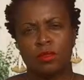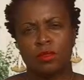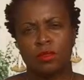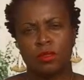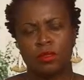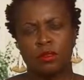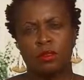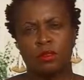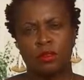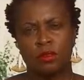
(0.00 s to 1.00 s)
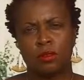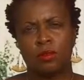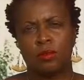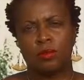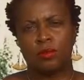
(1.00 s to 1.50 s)

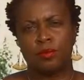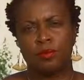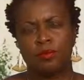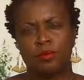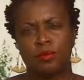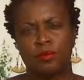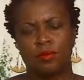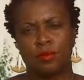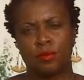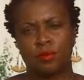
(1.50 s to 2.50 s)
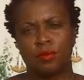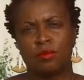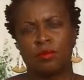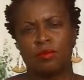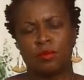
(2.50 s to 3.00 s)

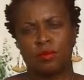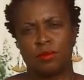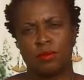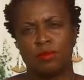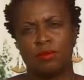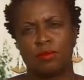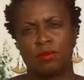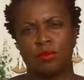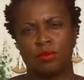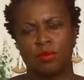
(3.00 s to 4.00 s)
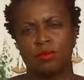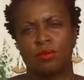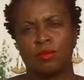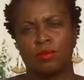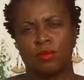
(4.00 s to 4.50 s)

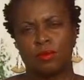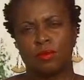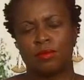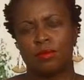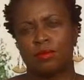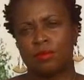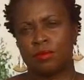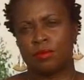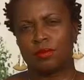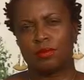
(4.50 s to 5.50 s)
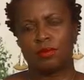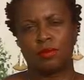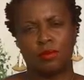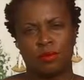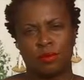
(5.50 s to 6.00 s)

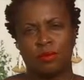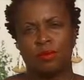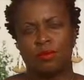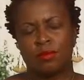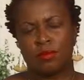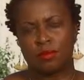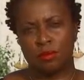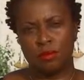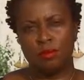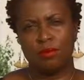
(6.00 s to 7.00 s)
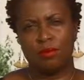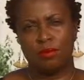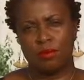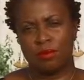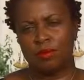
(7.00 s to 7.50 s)

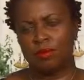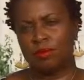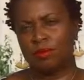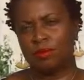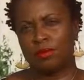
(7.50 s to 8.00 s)
The person shown says nothing.